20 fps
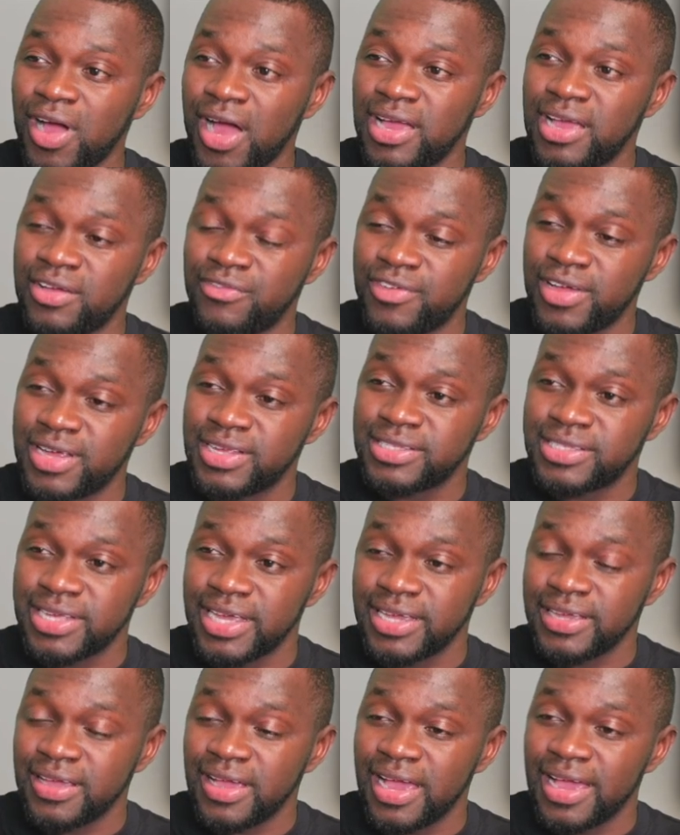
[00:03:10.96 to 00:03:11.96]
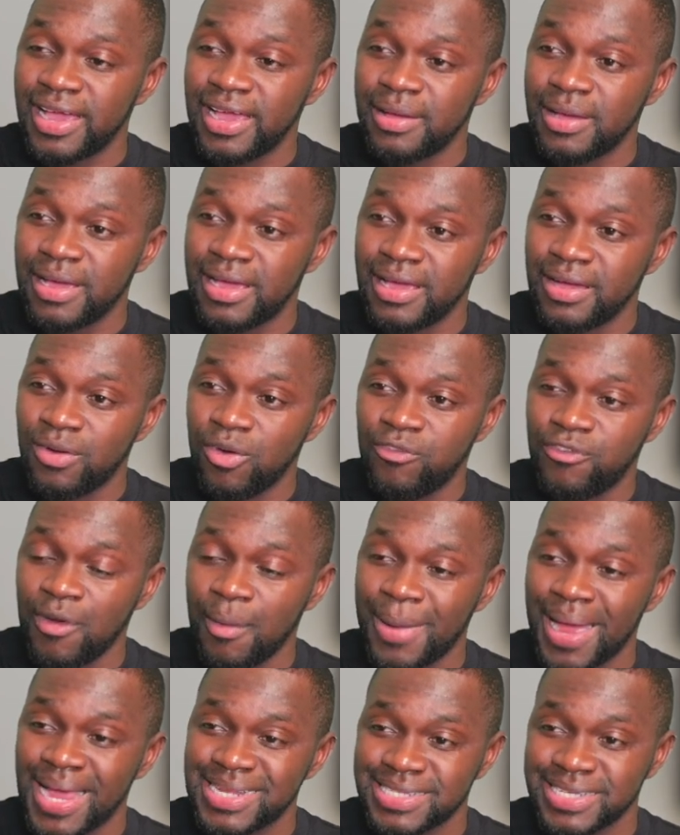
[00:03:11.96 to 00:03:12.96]
events ofa
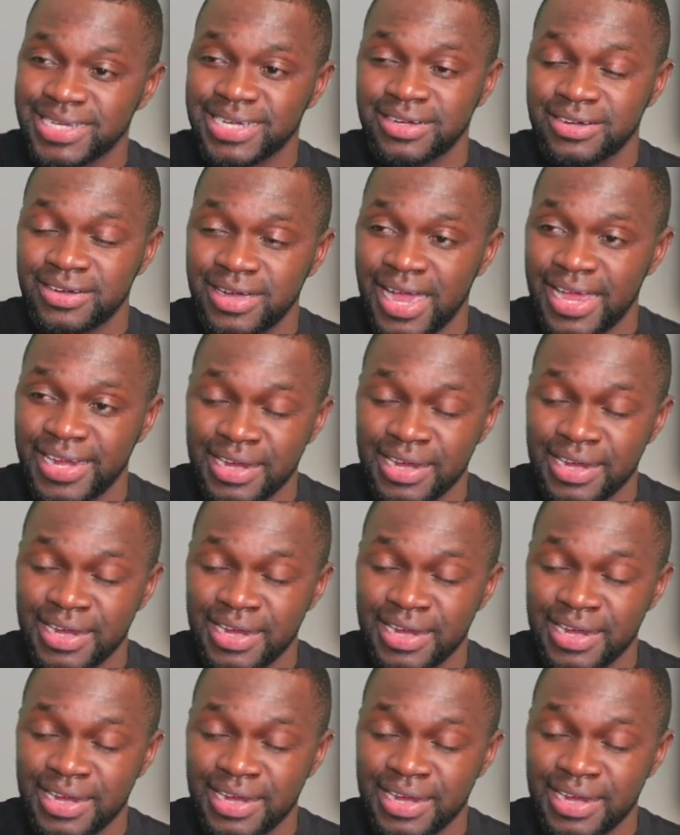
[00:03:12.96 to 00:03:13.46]
bicycle and the